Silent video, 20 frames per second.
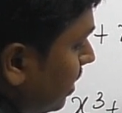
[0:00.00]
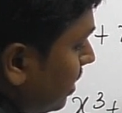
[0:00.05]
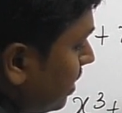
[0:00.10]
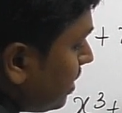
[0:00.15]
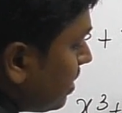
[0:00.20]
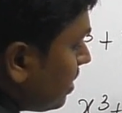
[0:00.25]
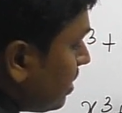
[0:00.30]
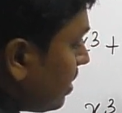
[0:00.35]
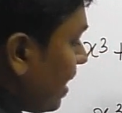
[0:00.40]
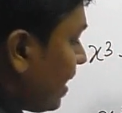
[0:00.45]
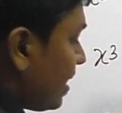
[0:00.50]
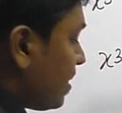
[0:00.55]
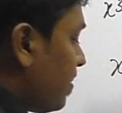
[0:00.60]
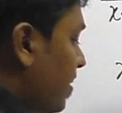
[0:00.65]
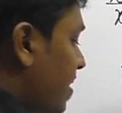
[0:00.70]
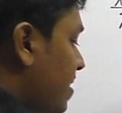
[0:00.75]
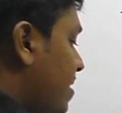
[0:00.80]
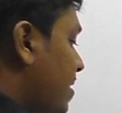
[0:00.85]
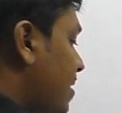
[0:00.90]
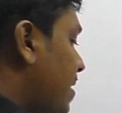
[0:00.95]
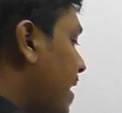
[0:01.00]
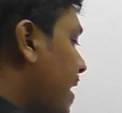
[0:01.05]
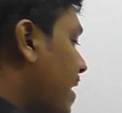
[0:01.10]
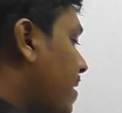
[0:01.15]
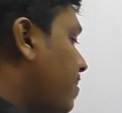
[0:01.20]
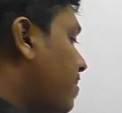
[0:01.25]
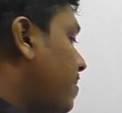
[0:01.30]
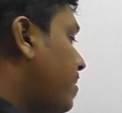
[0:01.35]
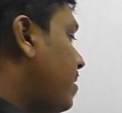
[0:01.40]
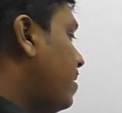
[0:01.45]
this expression
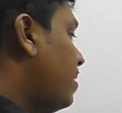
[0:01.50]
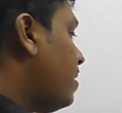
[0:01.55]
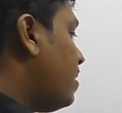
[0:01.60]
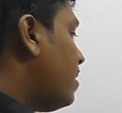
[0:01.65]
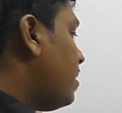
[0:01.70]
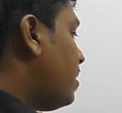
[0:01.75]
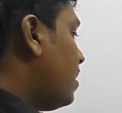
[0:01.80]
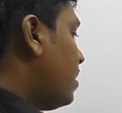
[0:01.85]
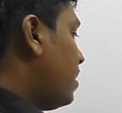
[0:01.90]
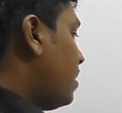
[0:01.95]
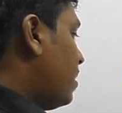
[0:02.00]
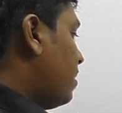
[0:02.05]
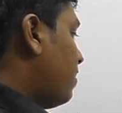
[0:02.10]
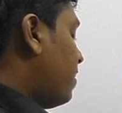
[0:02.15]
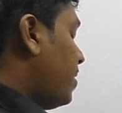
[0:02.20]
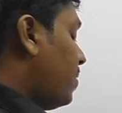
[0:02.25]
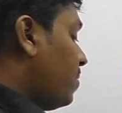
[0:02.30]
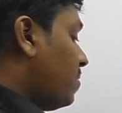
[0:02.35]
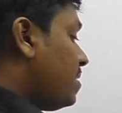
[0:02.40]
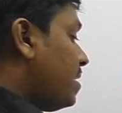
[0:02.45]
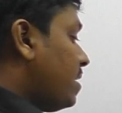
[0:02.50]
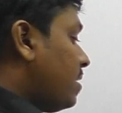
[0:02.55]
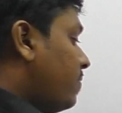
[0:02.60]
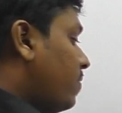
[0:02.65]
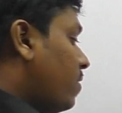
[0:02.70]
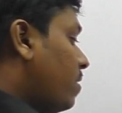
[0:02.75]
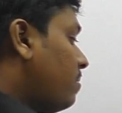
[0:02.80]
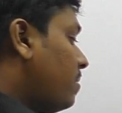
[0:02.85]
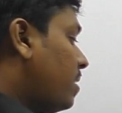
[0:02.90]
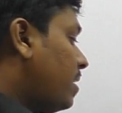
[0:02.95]
can be, by using a
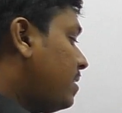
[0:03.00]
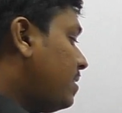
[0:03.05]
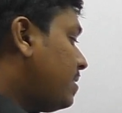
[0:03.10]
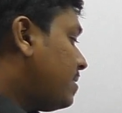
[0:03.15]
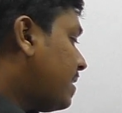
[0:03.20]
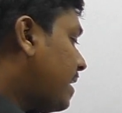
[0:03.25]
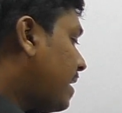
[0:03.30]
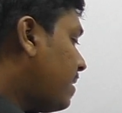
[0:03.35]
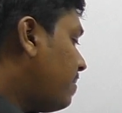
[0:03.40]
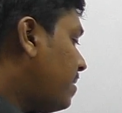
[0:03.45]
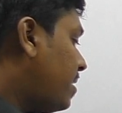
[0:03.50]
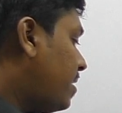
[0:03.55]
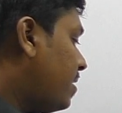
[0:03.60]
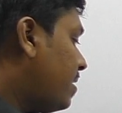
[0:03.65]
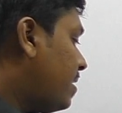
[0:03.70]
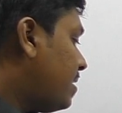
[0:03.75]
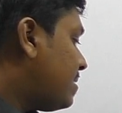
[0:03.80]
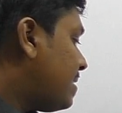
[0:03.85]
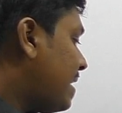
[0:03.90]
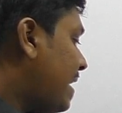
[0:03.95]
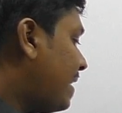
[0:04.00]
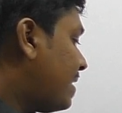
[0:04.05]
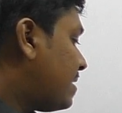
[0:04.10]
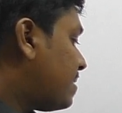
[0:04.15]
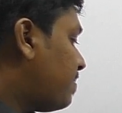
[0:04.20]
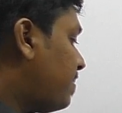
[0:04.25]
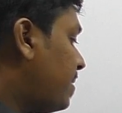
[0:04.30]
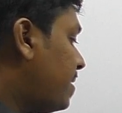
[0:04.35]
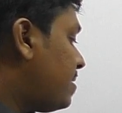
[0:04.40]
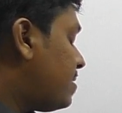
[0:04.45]
formula, this can be written as x
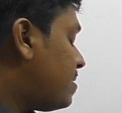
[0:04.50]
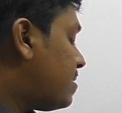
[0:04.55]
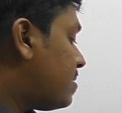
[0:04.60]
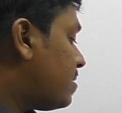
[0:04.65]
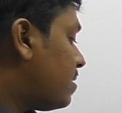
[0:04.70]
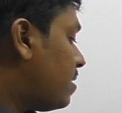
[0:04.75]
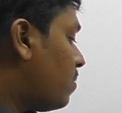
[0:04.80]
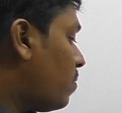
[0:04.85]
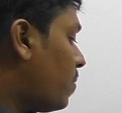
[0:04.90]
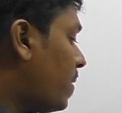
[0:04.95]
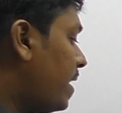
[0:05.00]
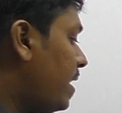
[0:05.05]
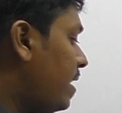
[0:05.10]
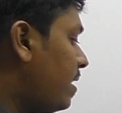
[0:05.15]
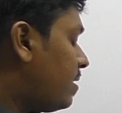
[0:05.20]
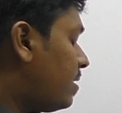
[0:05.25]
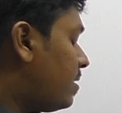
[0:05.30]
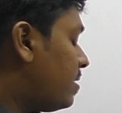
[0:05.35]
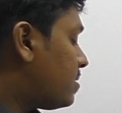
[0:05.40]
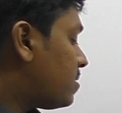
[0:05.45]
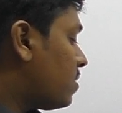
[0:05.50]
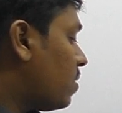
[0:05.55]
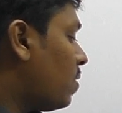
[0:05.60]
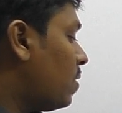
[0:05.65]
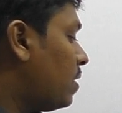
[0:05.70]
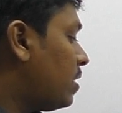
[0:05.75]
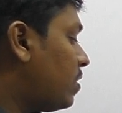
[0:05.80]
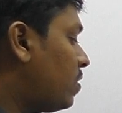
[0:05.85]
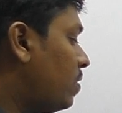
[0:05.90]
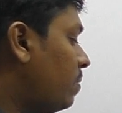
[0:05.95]
plus y, that is
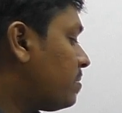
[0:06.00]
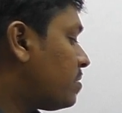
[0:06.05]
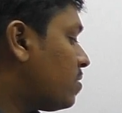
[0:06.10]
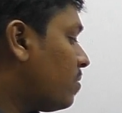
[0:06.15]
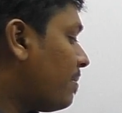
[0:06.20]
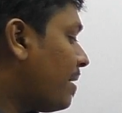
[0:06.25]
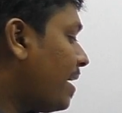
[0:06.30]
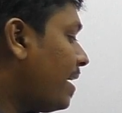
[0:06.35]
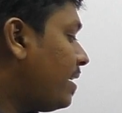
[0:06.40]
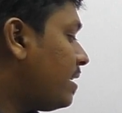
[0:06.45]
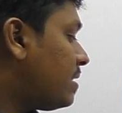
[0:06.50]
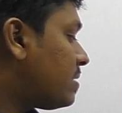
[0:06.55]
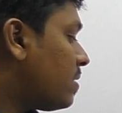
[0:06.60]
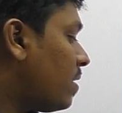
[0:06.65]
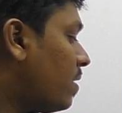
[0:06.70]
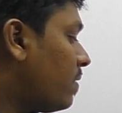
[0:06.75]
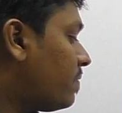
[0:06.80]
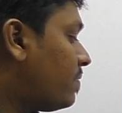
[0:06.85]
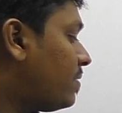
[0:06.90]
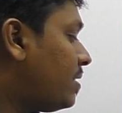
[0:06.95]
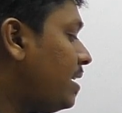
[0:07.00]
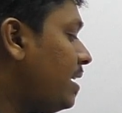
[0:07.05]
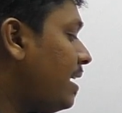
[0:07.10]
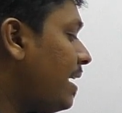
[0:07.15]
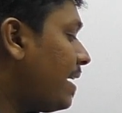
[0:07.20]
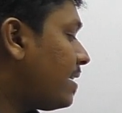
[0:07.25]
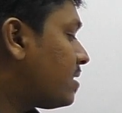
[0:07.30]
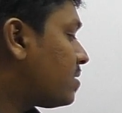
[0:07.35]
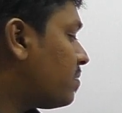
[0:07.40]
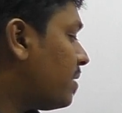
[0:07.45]
whole cube, so minus of
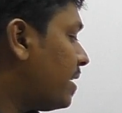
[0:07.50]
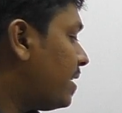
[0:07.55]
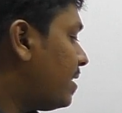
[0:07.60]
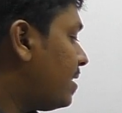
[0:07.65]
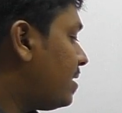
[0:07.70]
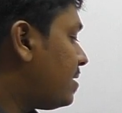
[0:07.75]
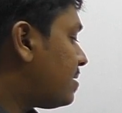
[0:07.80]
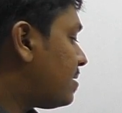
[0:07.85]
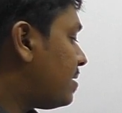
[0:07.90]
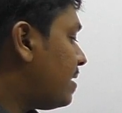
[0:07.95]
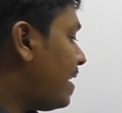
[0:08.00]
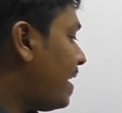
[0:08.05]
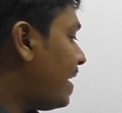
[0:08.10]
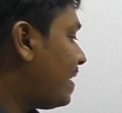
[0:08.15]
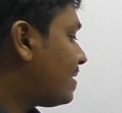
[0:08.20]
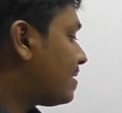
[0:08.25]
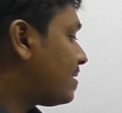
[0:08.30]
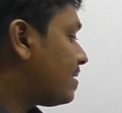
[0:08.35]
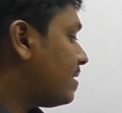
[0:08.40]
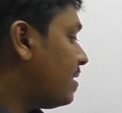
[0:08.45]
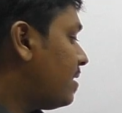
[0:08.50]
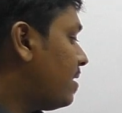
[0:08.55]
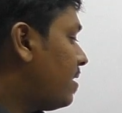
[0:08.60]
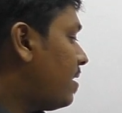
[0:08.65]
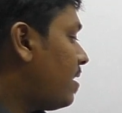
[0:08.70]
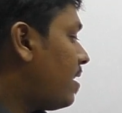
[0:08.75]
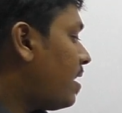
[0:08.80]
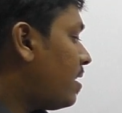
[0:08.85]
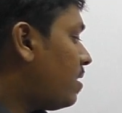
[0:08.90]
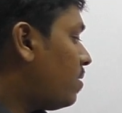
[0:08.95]
3xy, that is x
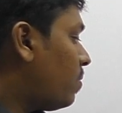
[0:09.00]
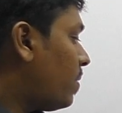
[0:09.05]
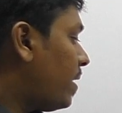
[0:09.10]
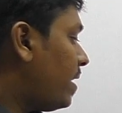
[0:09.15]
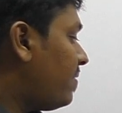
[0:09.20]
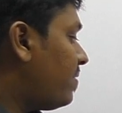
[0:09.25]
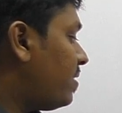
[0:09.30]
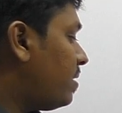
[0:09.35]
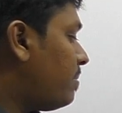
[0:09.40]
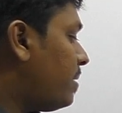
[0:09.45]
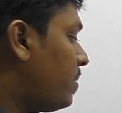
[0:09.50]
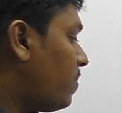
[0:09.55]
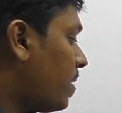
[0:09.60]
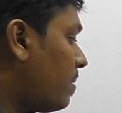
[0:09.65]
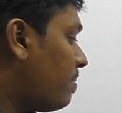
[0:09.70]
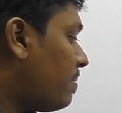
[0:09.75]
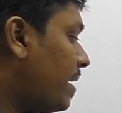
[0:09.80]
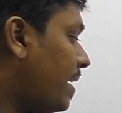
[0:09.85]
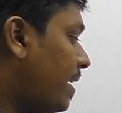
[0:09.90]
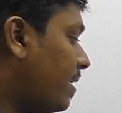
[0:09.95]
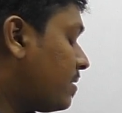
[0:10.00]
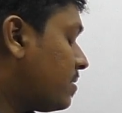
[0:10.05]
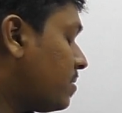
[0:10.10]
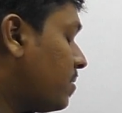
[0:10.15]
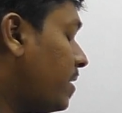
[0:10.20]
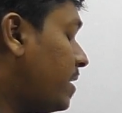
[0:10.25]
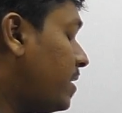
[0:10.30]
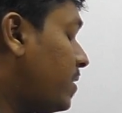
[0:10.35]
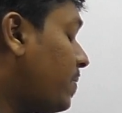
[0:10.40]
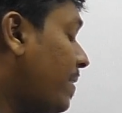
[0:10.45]
and y will be 1 by x,
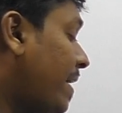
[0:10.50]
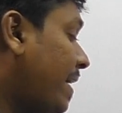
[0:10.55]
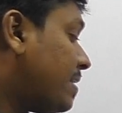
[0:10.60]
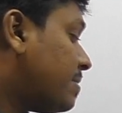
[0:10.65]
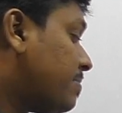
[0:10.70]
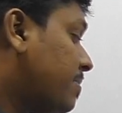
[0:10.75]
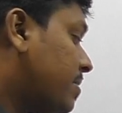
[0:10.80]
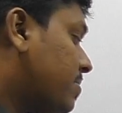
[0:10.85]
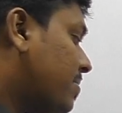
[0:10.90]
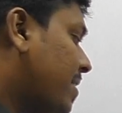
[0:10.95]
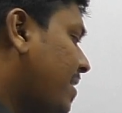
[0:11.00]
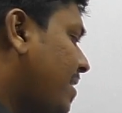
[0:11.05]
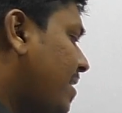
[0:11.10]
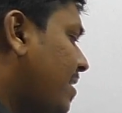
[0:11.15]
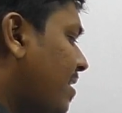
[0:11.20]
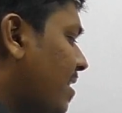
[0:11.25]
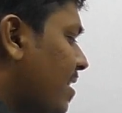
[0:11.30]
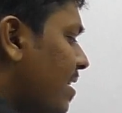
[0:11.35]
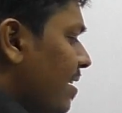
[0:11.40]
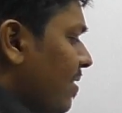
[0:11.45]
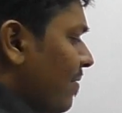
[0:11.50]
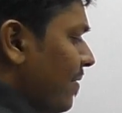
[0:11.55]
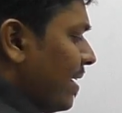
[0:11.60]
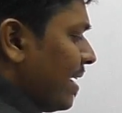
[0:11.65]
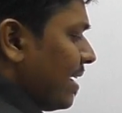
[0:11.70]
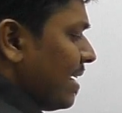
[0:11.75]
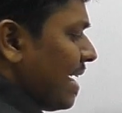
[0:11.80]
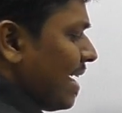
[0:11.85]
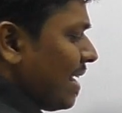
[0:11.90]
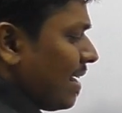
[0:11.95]
so into x plus y. I think we
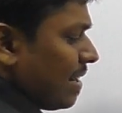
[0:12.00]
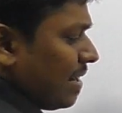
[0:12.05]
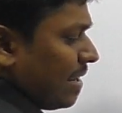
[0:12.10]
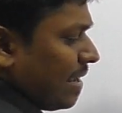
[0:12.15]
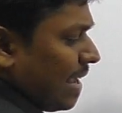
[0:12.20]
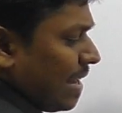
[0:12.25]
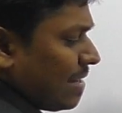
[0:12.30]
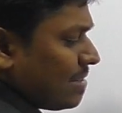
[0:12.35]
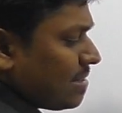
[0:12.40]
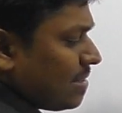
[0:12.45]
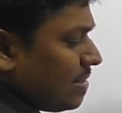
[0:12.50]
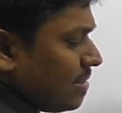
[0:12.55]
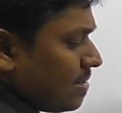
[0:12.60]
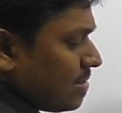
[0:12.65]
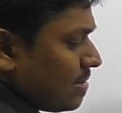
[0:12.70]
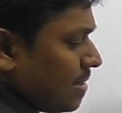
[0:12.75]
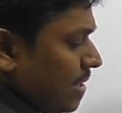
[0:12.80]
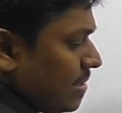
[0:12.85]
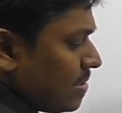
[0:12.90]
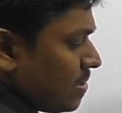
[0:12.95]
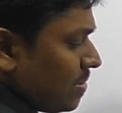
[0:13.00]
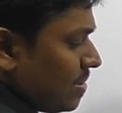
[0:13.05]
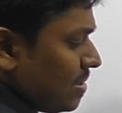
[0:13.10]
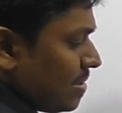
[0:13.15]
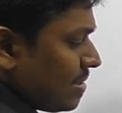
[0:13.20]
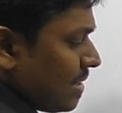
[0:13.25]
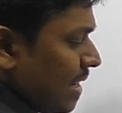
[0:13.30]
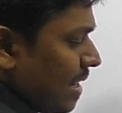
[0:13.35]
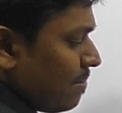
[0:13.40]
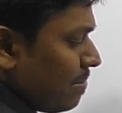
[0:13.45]
can directly cancel this, right? So
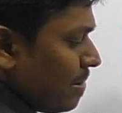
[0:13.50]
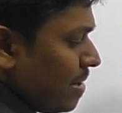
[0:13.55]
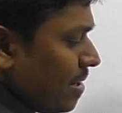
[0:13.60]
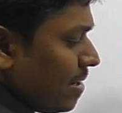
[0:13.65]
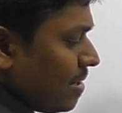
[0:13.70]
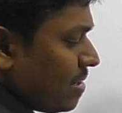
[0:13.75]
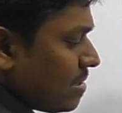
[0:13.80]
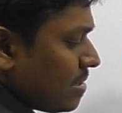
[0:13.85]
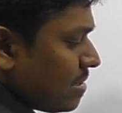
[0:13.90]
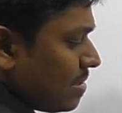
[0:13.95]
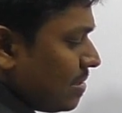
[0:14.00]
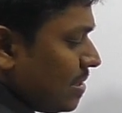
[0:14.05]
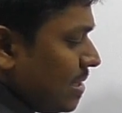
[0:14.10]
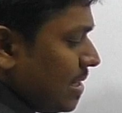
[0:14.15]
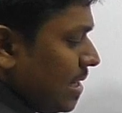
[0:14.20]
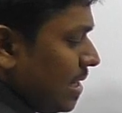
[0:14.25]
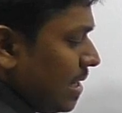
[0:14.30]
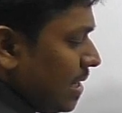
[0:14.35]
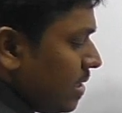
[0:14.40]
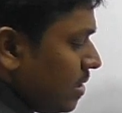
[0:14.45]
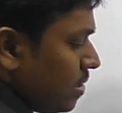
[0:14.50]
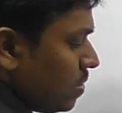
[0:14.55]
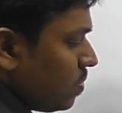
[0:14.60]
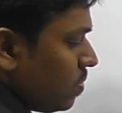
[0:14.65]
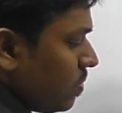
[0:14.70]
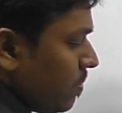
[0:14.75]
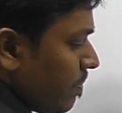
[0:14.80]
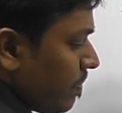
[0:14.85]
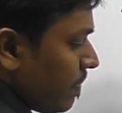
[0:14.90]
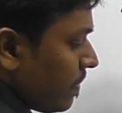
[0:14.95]
this can be written as 3 into,